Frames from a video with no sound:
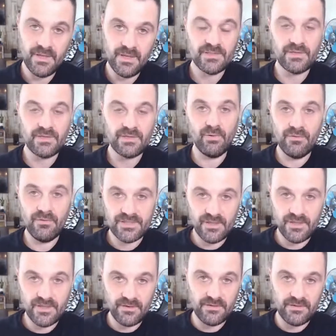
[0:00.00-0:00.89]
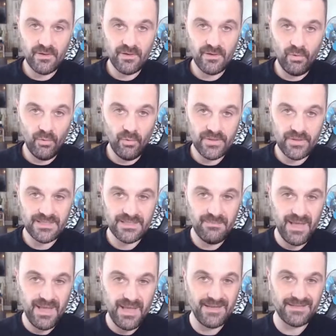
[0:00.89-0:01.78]
So all of a sudden, all this
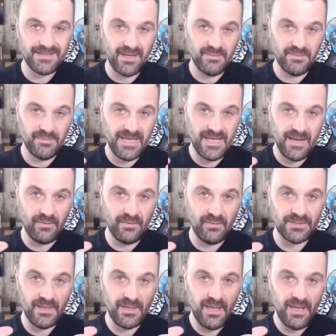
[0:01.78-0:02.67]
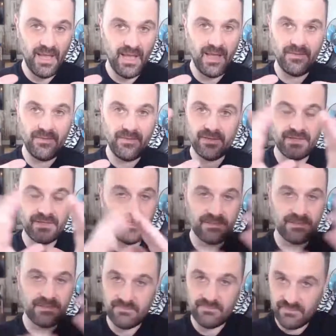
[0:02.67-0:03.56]
demand comes out, and there's
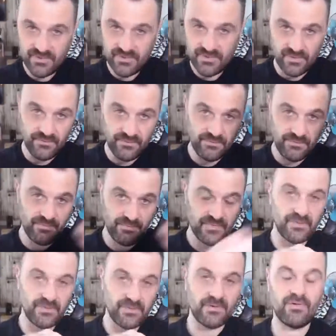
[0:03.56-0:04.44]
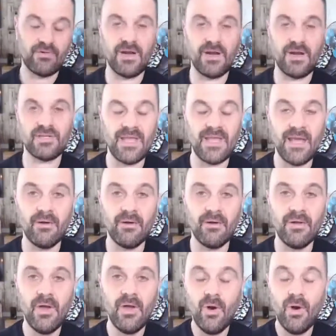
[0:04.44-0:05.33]
this sort of crash
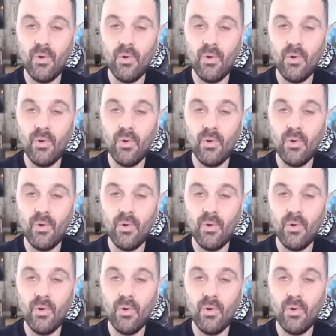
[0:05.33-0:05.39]
down.